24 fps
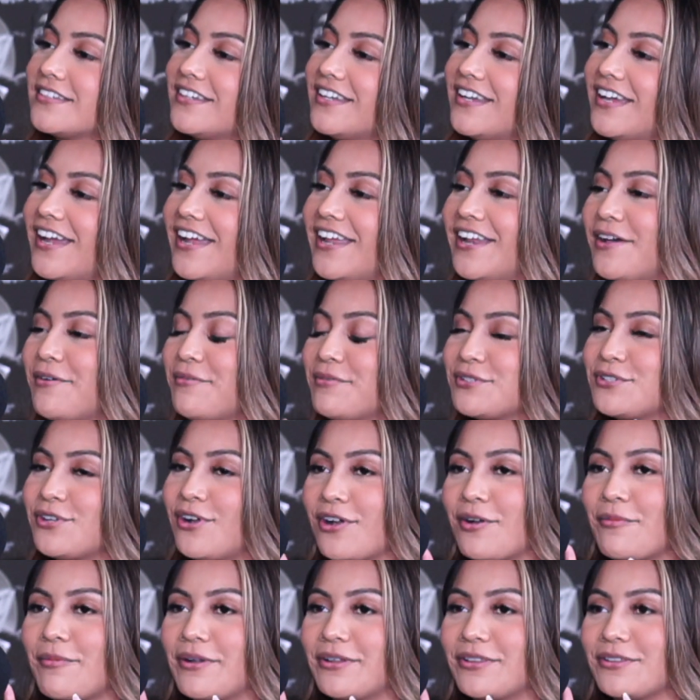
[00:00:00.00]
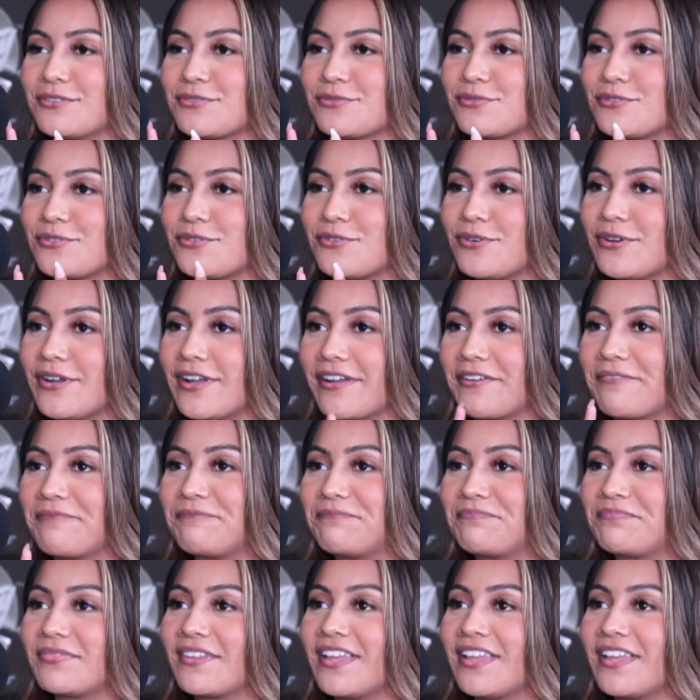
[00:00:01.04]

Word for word: And I'm going to talk about this real quick.